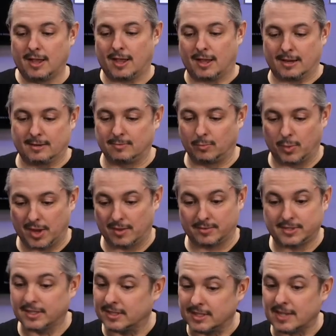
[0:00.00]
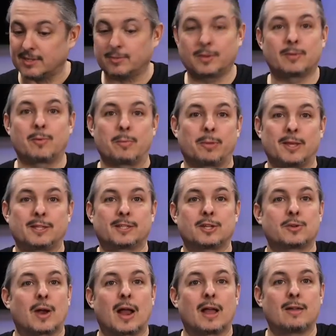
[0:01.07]
And we have successfully replaced the
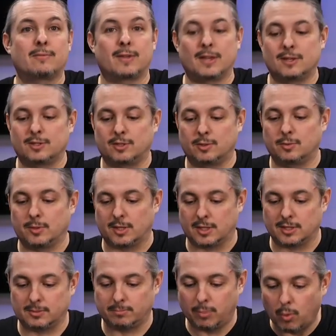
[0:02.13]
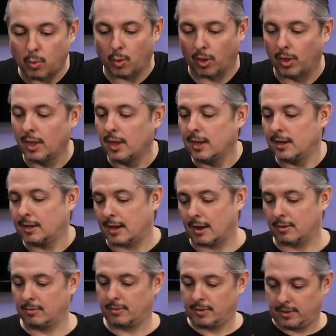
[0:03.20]
drive into this pool.
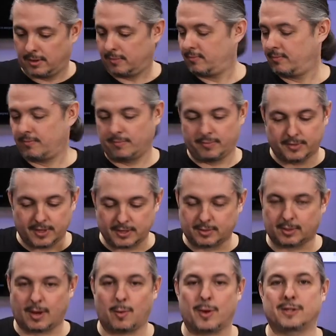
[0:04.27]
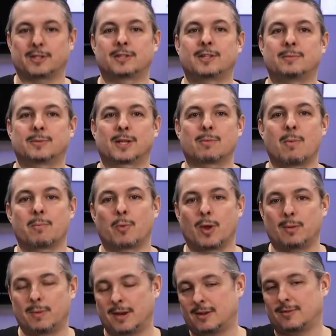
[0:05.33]
Now, this question seems to come up
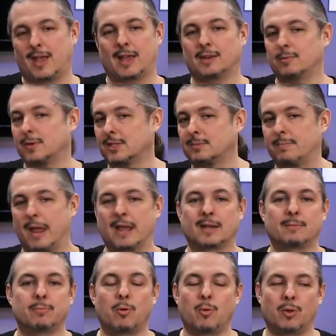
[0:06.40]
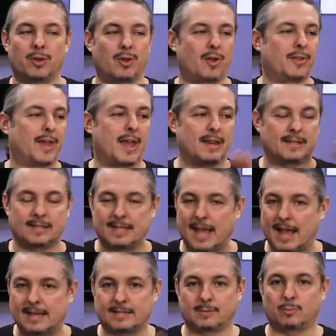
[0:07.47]
quite a bit of can you expand the pool and all that
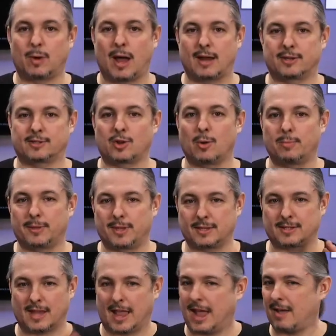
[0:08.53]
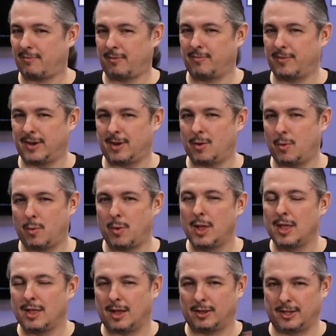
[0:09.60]
that's out of scope of this i have a video
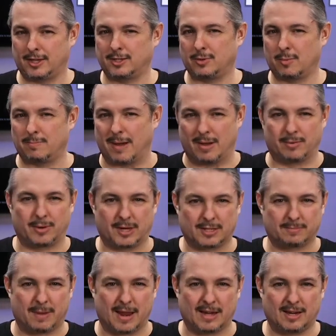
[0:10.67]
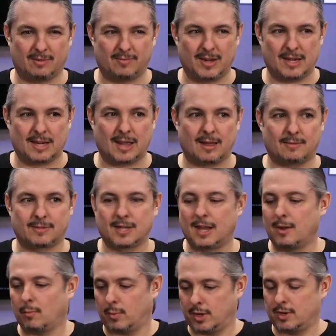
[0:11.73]
i'll link to about expanding vdevs
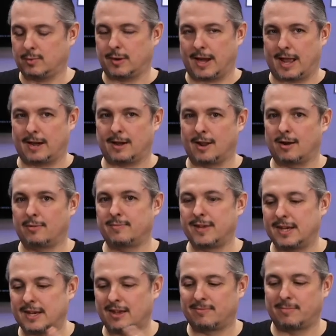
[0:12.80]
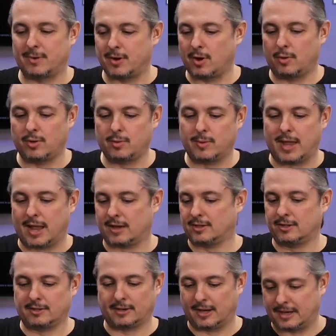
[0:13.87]
where you can add another vdev but no you can't
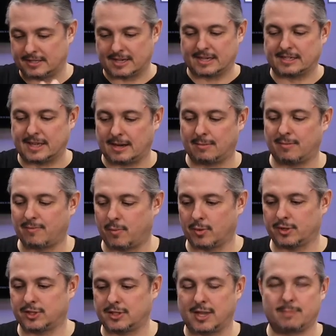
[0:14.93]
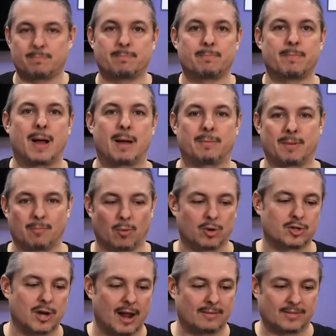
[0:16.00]
like as i stated before just keep popping more
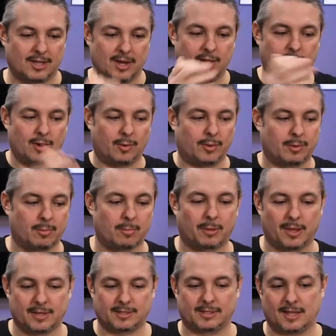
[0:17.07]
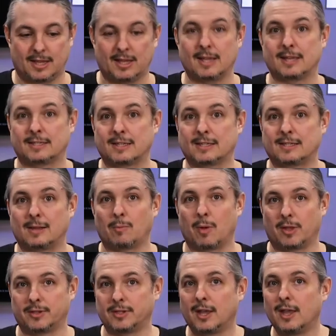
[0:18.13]
drives and you can only replace the existing
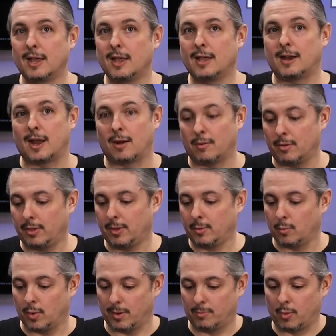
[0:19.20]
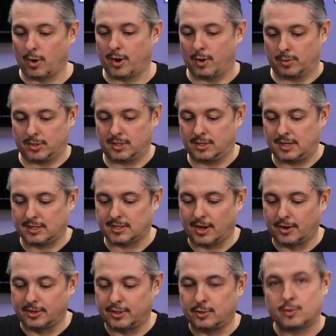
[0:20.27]
ones now one more note these
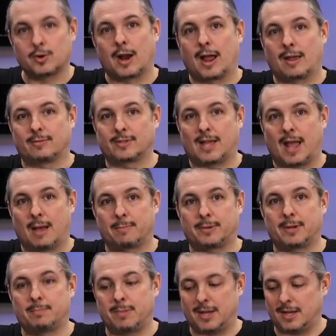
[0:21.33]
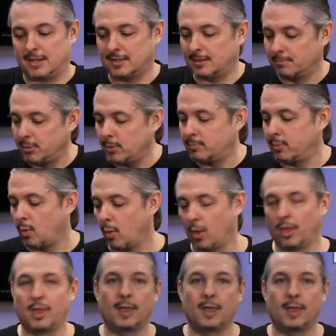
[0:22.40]
other two drives happen to be the boot pool